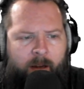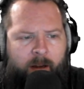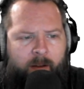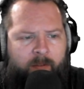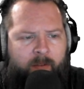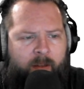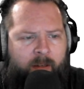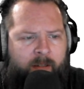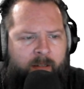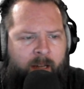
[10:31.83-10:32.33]

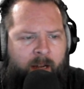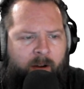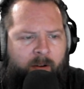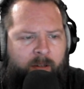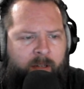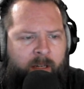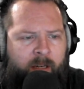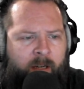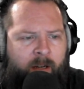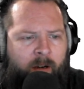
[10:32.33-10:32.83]
and then down
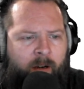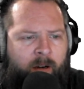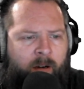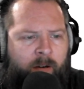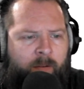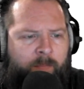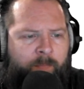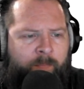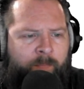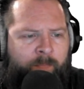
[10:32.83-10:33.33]

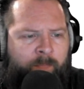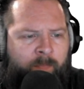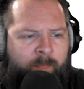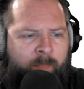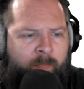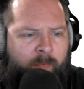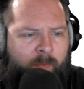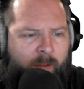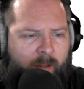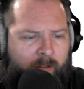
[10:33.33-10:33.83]
here
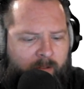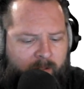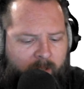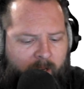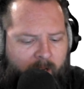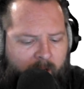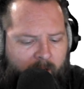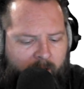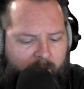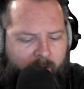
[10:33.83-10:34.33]
and
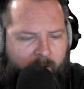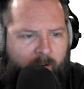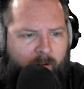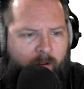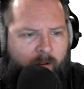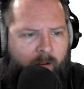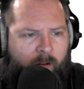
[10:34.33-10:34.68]
say,